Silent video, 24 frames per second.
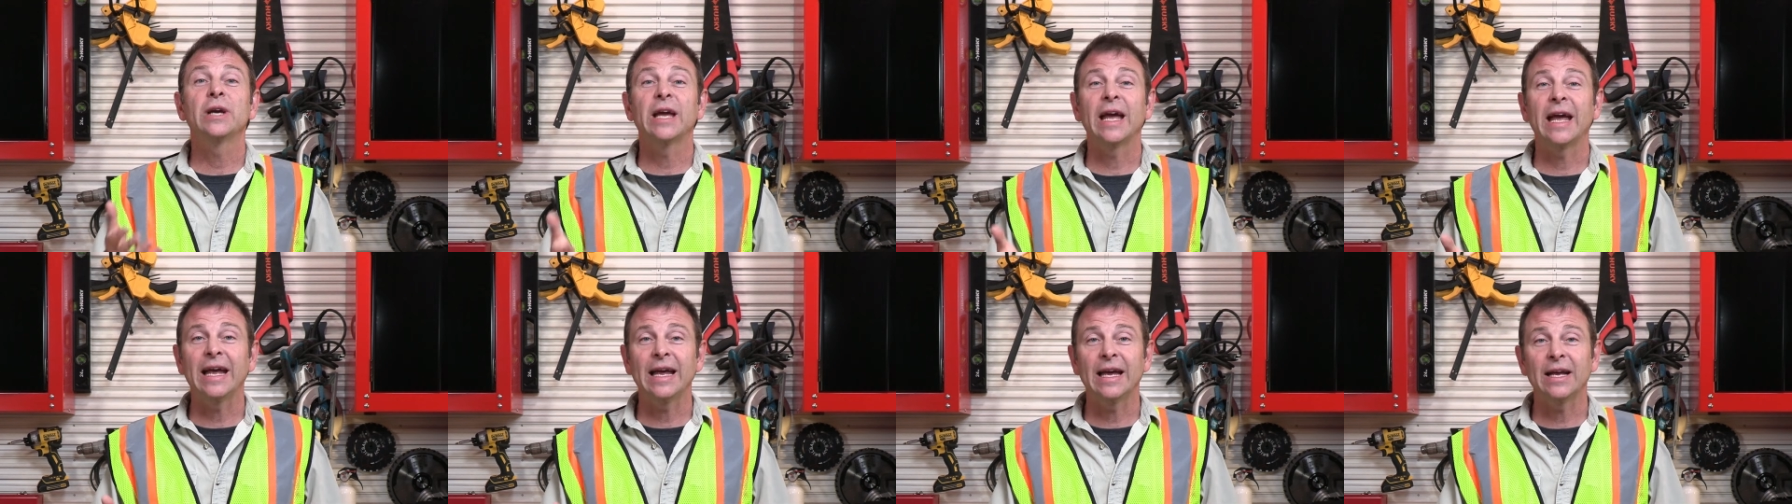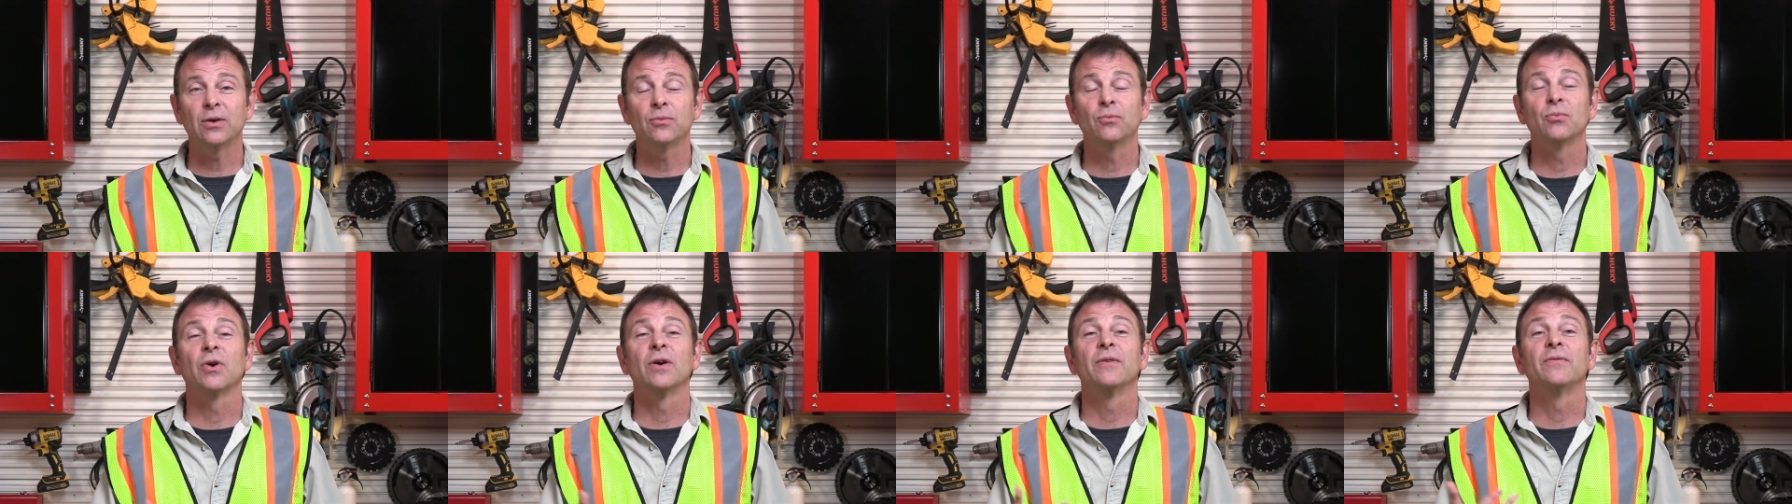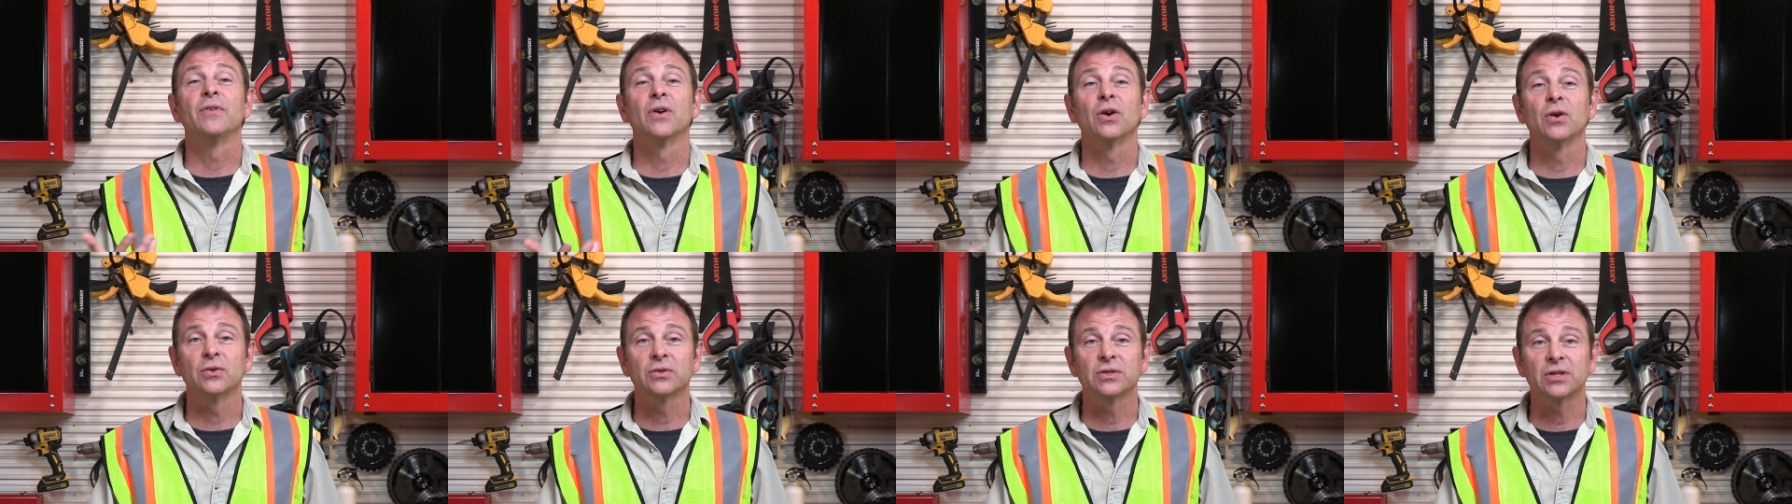can
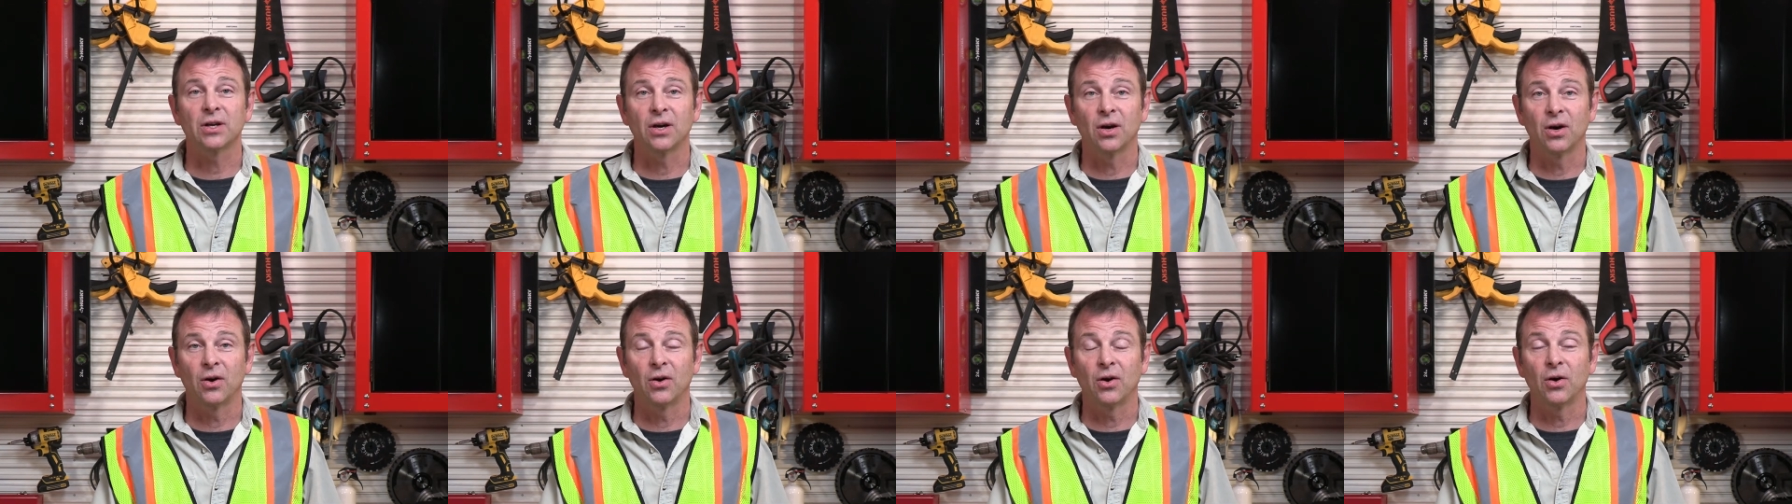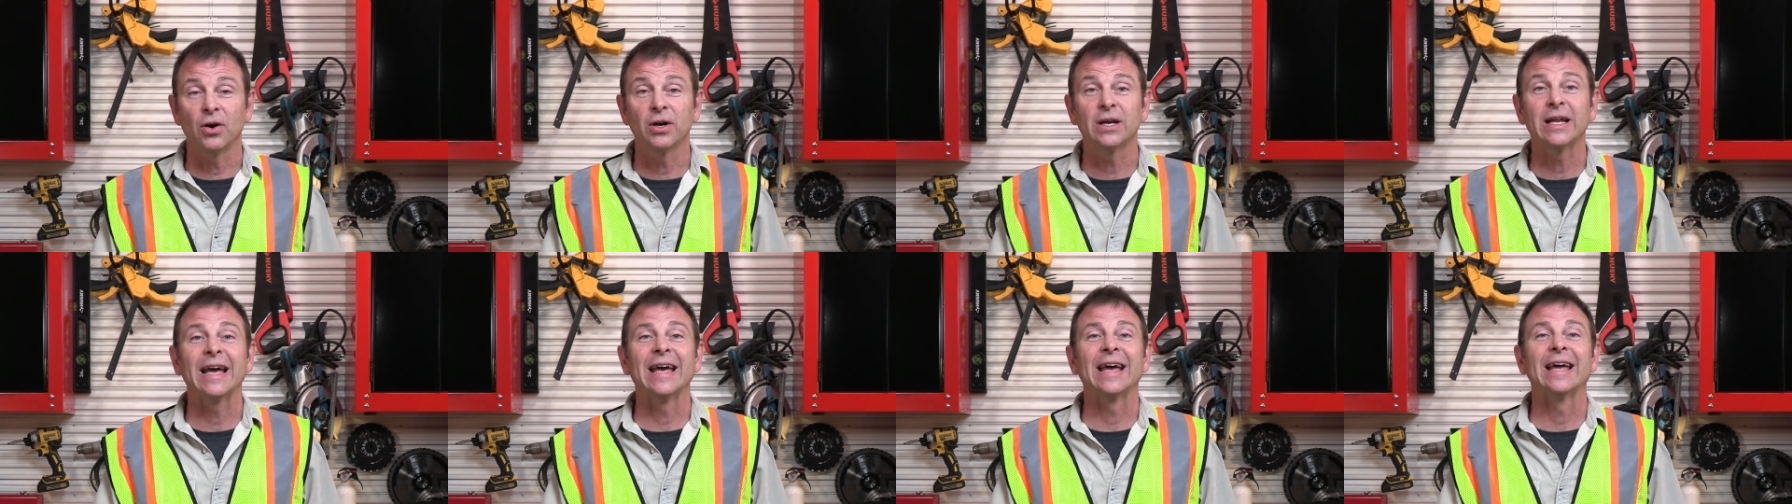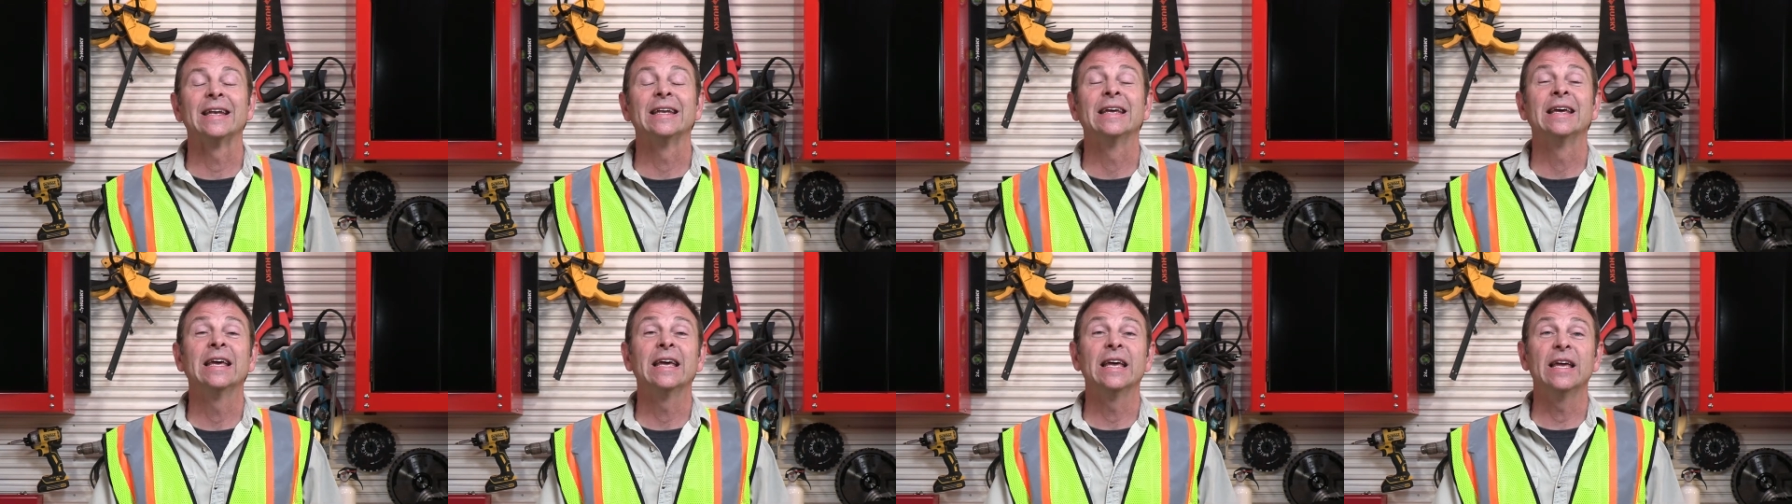reverse a hard
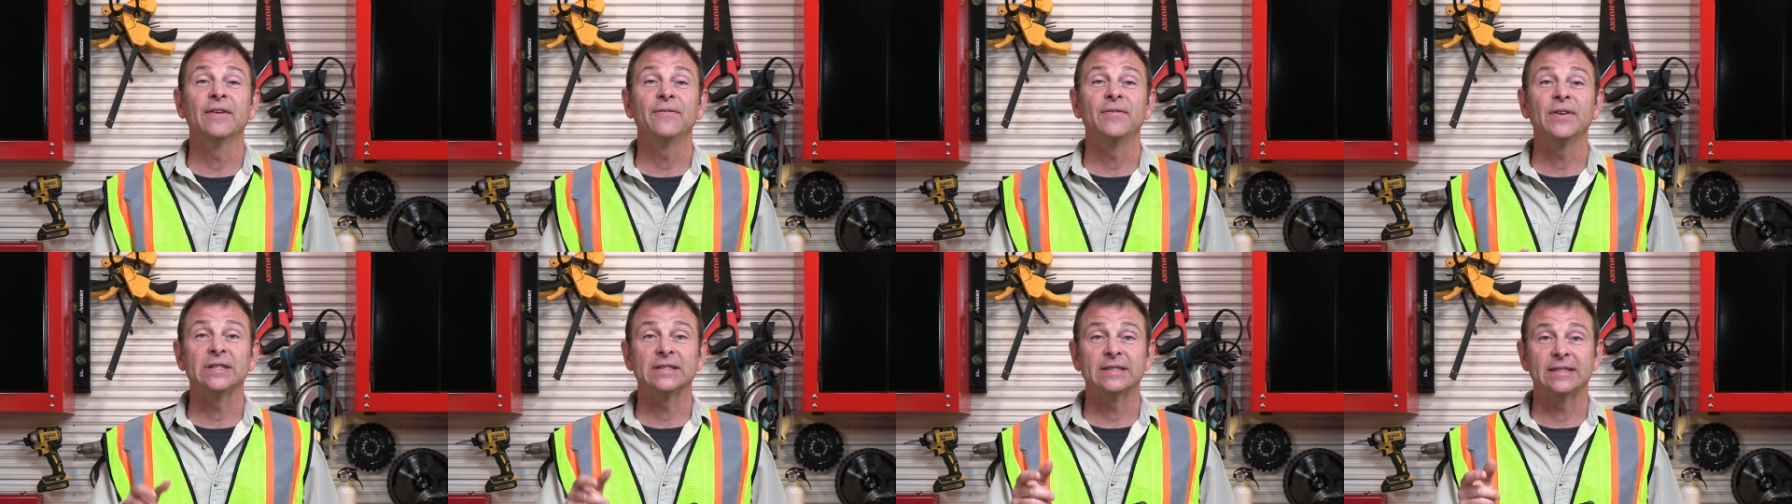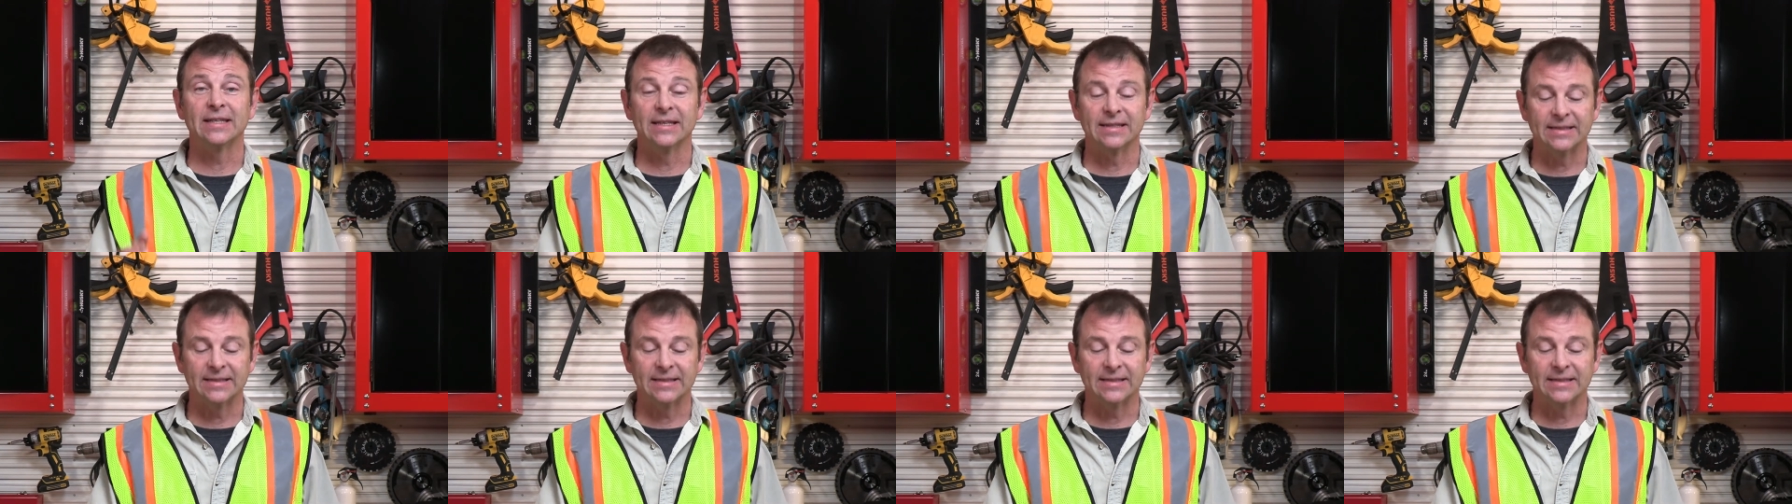hat if it's